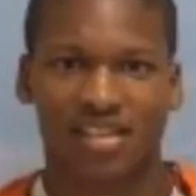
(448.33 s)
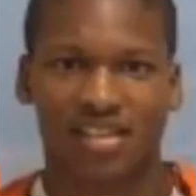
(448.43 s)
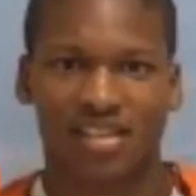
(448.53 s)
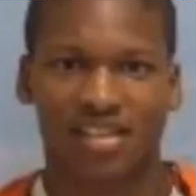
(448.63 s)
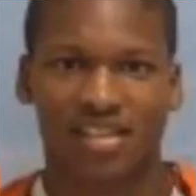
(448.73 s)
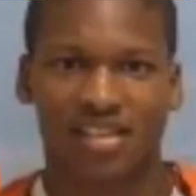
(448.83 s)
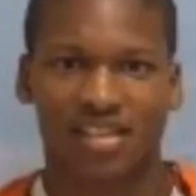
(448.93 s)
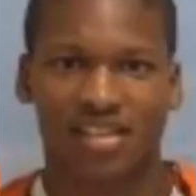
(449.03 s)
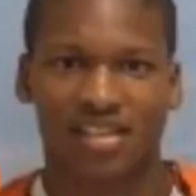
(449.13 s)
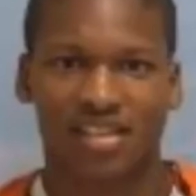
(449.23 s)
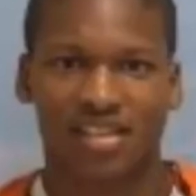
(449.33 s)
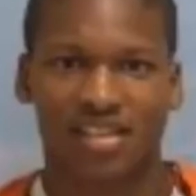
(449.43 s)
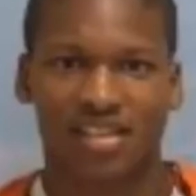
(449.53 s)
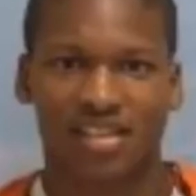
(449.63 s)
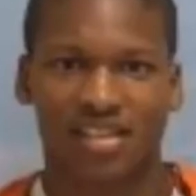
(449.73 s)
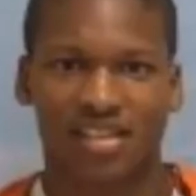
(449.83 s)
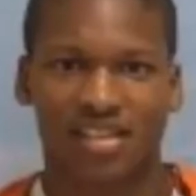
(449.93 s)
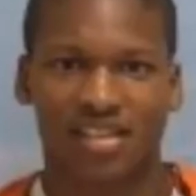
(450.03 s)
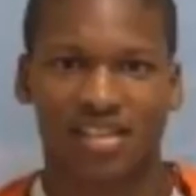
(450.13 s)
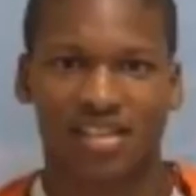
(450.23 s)

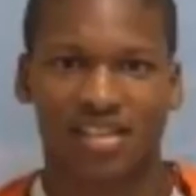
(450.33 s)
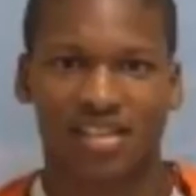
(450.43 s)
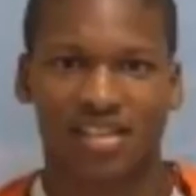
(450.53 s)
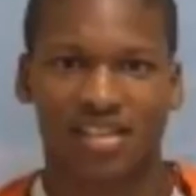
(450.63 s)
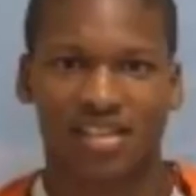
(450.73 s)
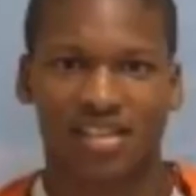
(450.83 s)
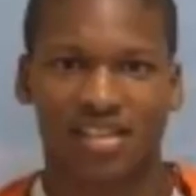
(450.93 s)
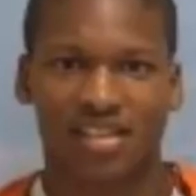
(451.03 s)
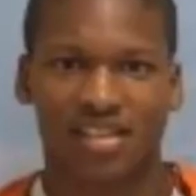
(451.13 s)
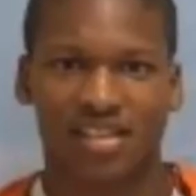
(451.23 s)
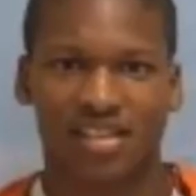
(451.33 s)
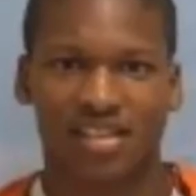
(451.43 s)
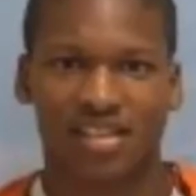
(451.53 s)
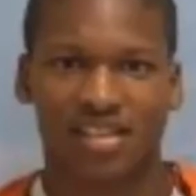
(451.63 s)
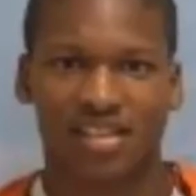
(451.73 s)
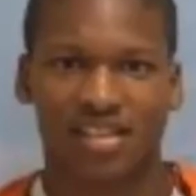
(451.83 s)
[no speech]